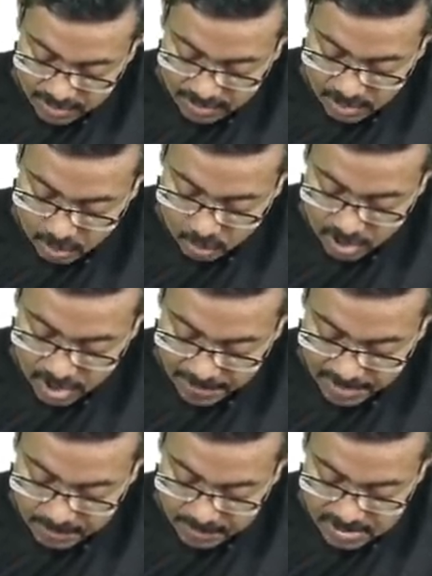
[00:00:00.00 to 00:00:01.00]
and the lower
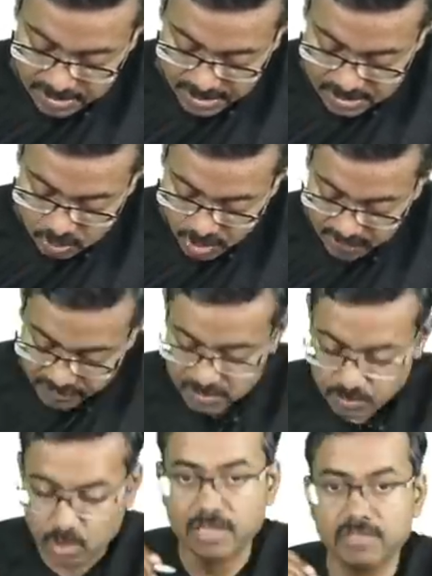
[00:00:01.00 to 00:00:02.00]
epidermis tends to have
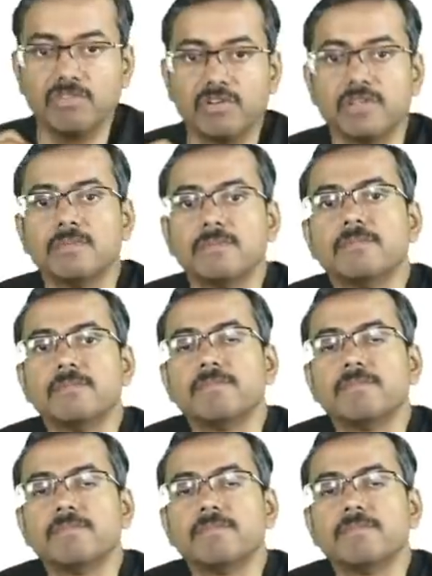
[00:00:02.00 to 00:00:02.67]
desmoglein three.